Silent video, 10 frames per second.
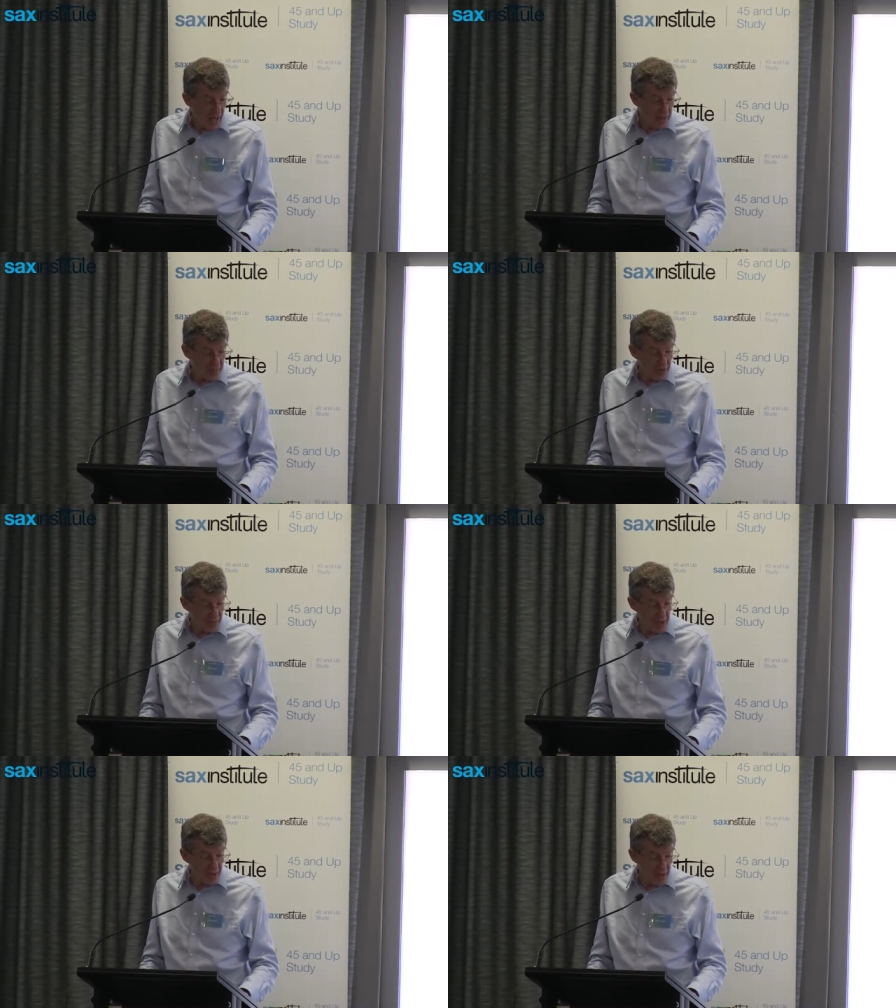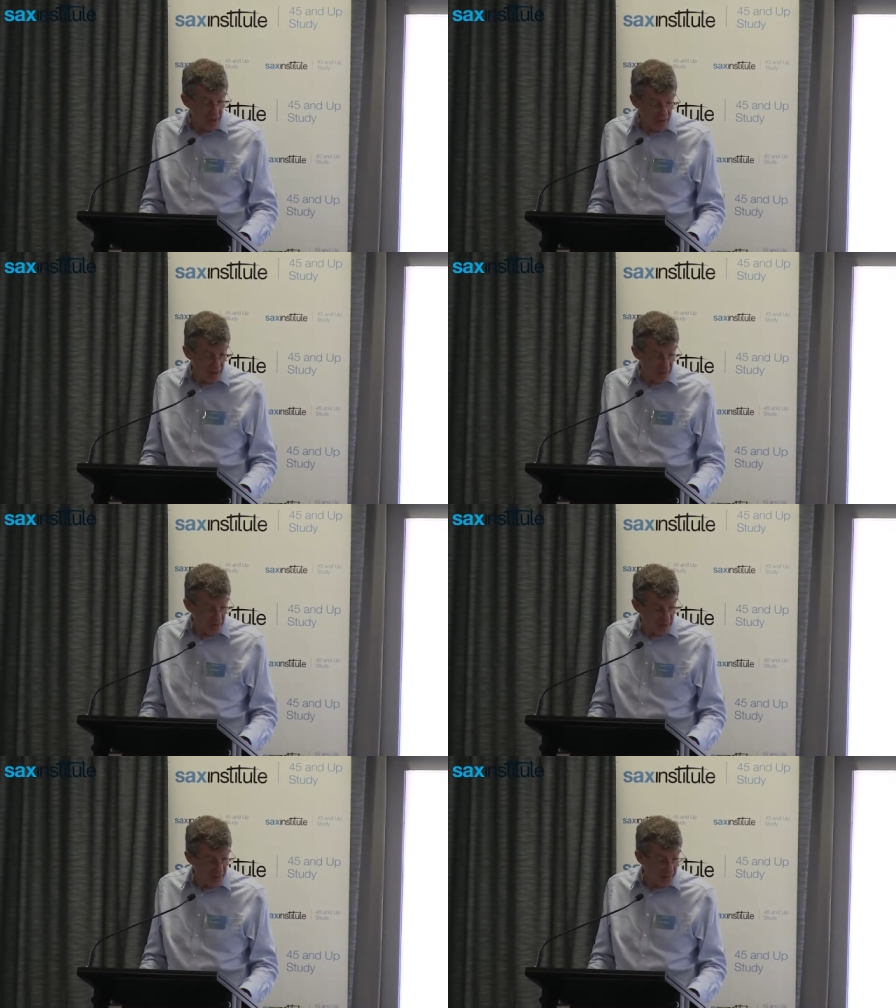And between the,
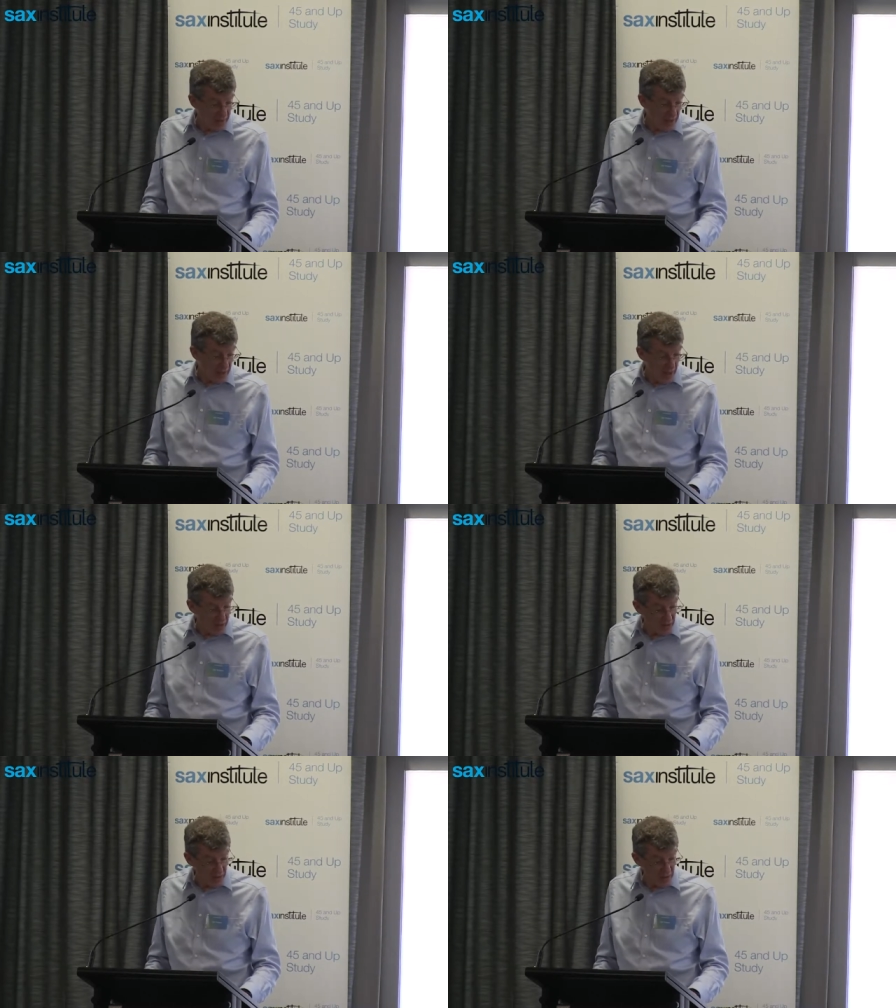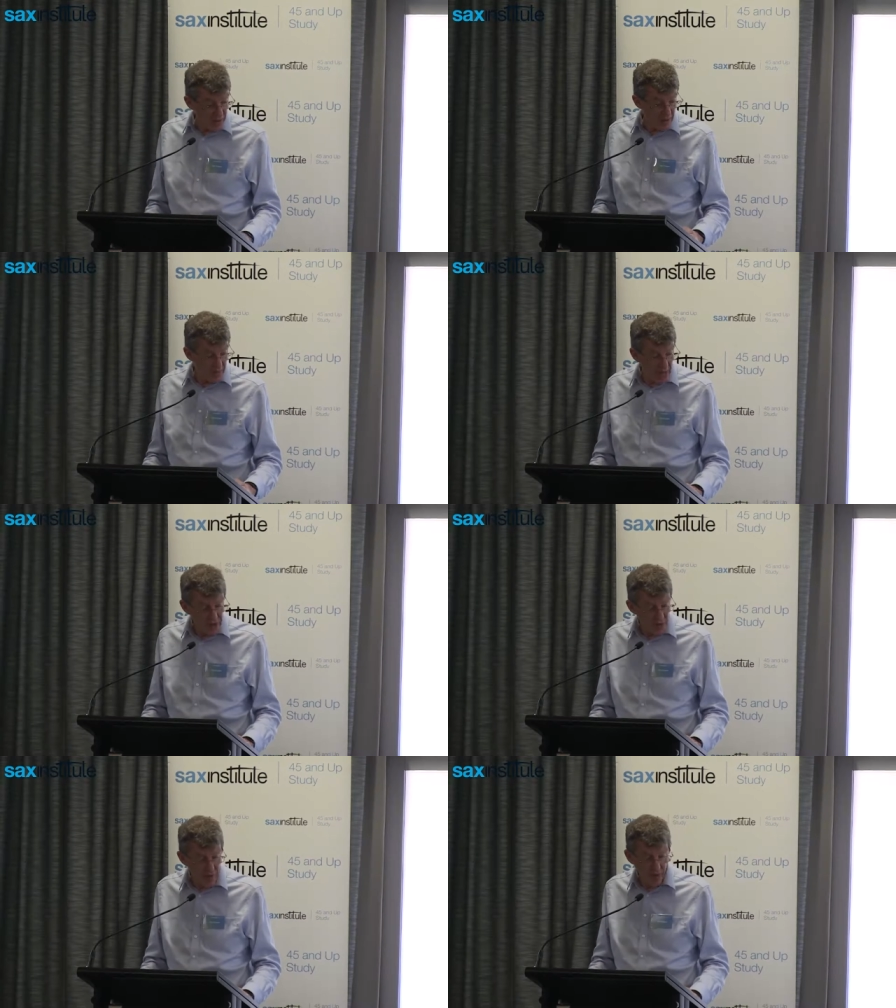the National, the
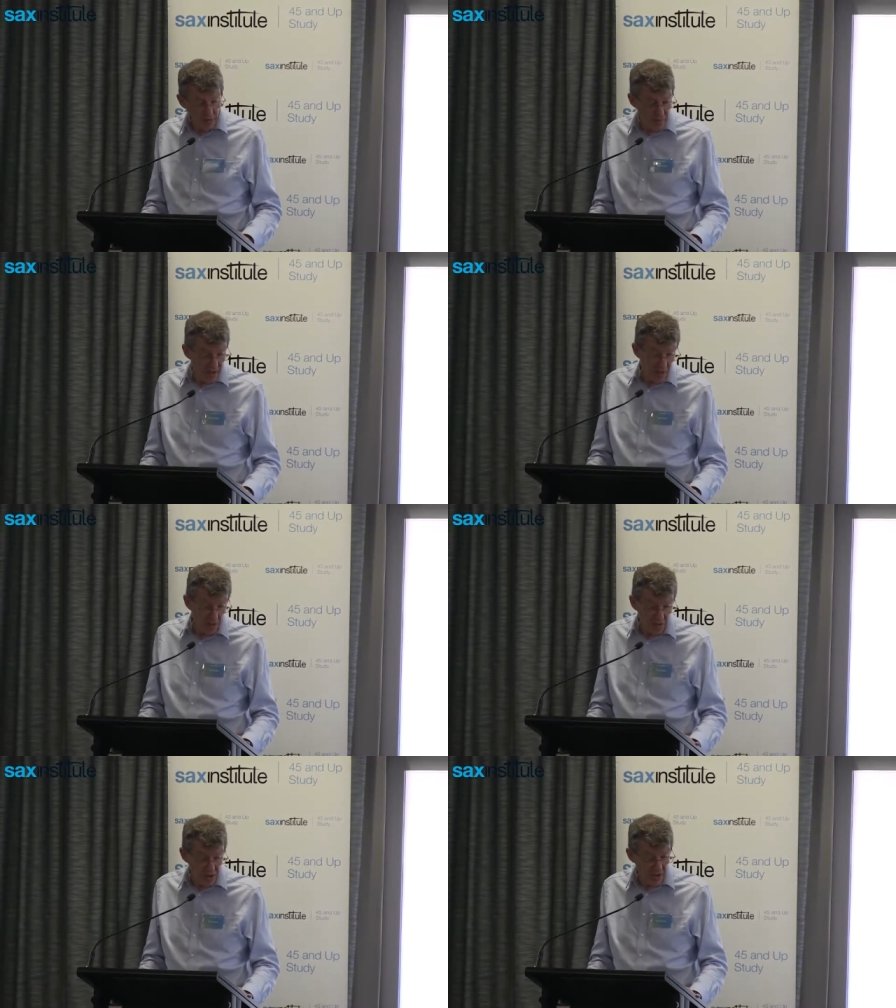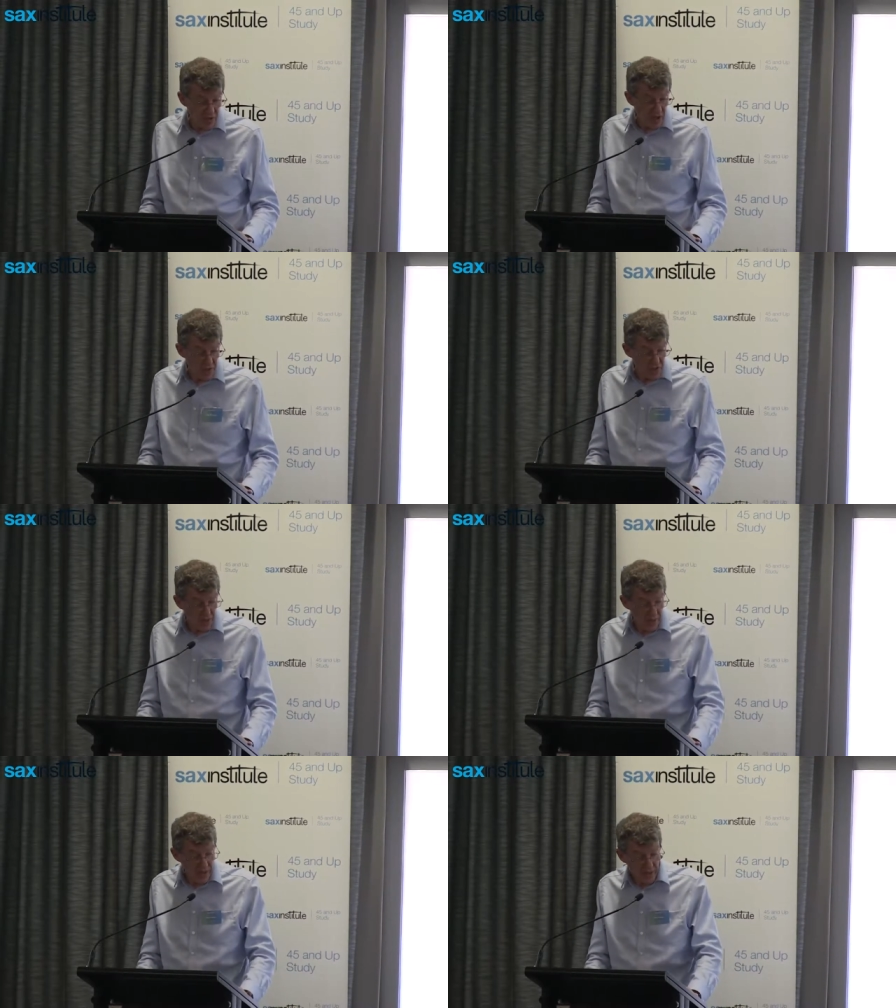National Health Medical Research
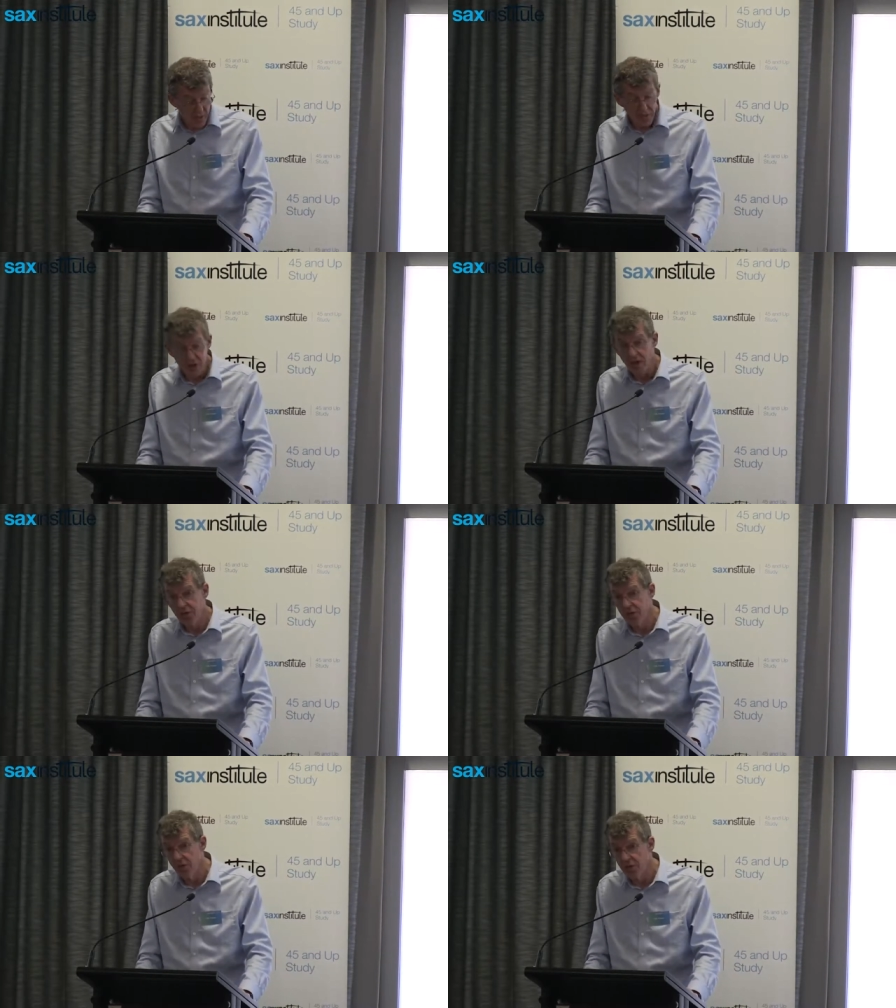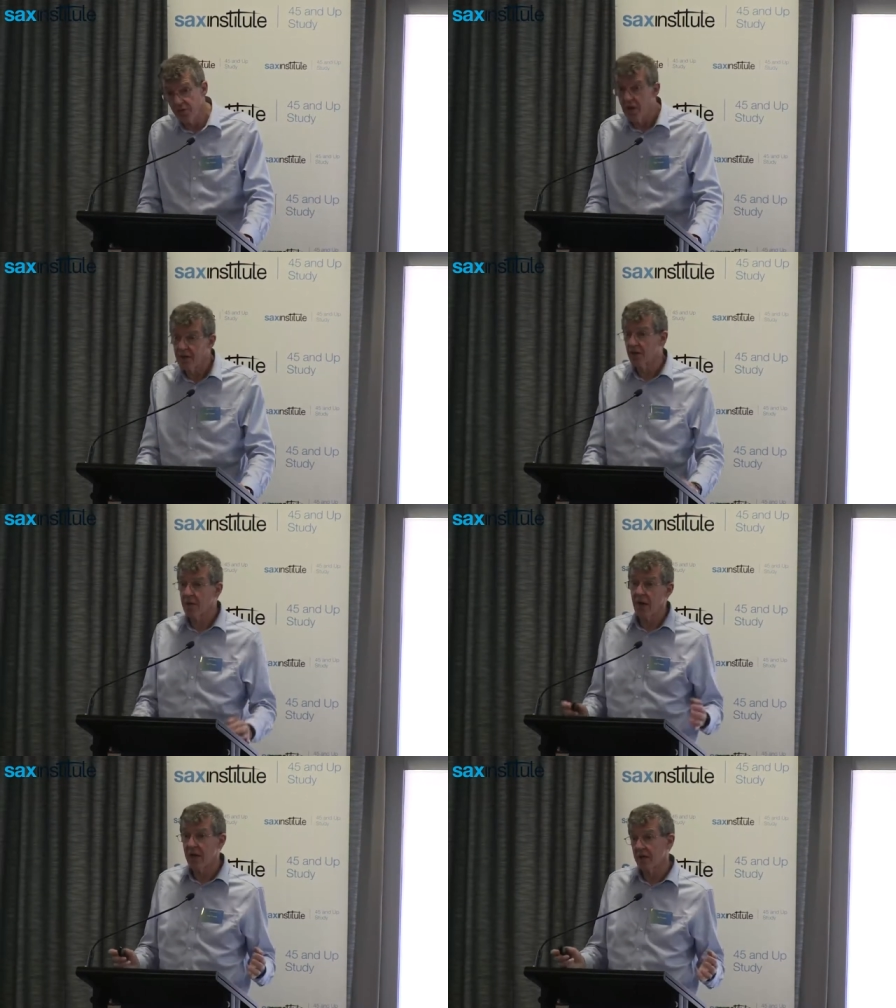Council, the Medical Research Future Fund and the
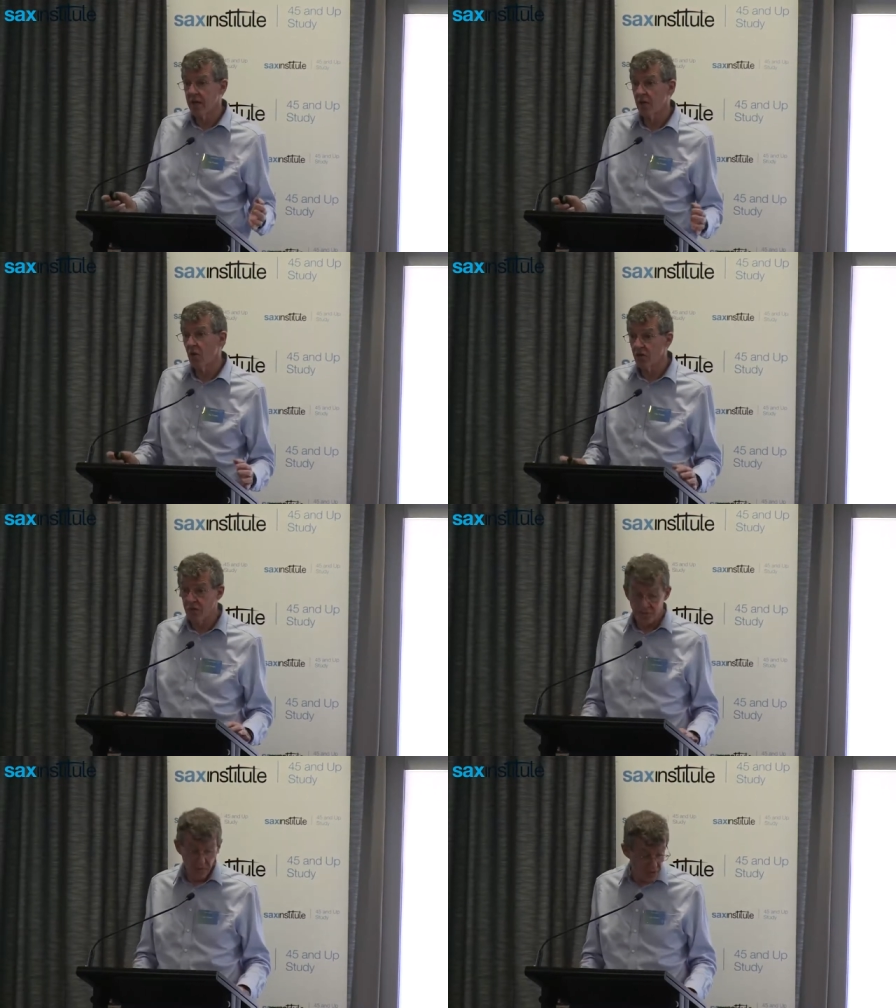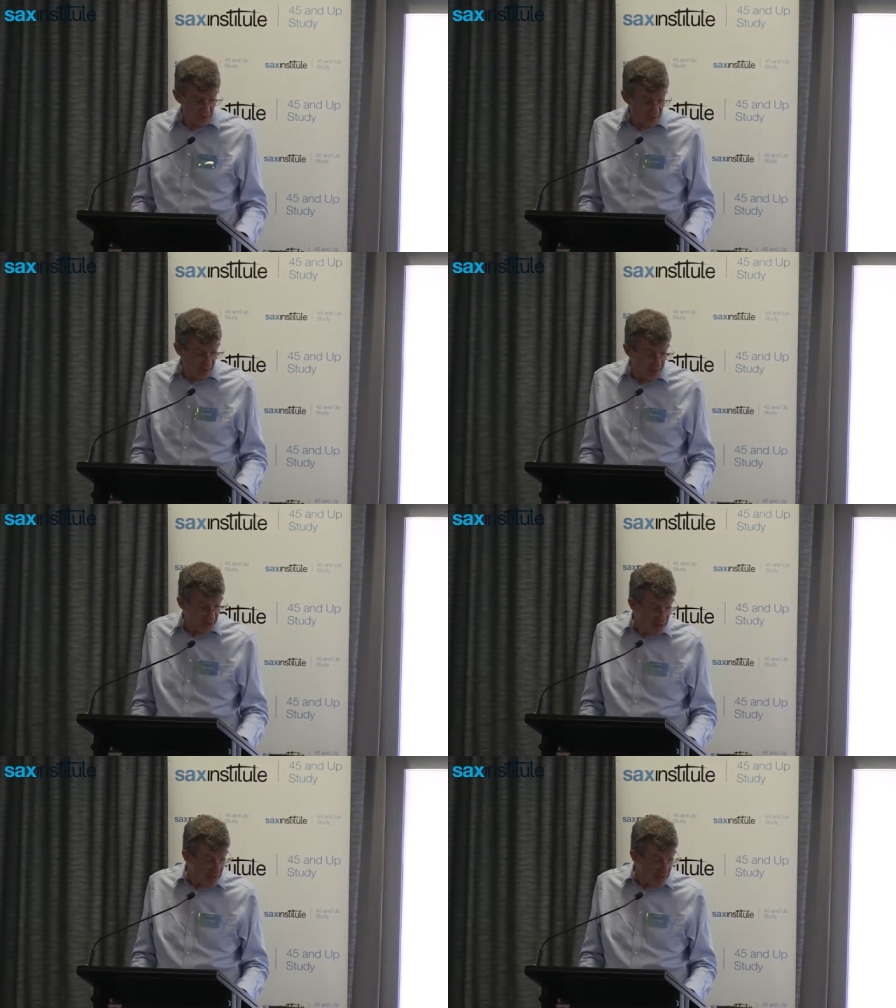Biotechnology Future Fund,